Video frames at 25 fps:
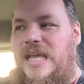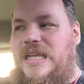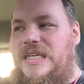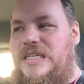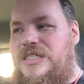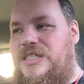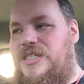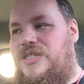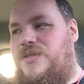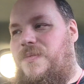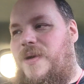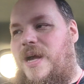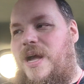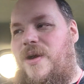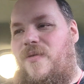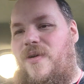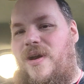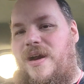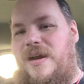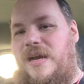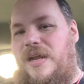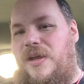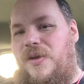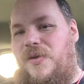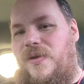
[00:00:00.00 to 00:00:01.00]
you just might
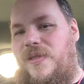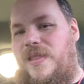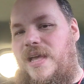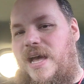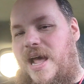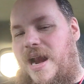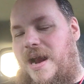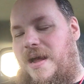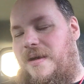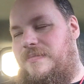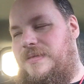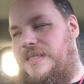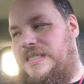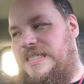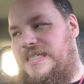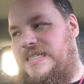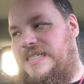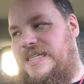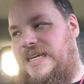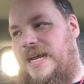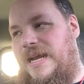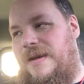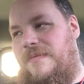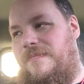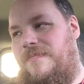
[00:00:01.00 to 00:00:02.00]
want to deal with that. I'm
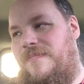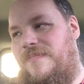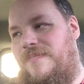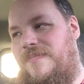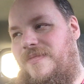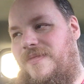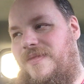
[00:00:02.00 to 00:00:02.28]
just saying.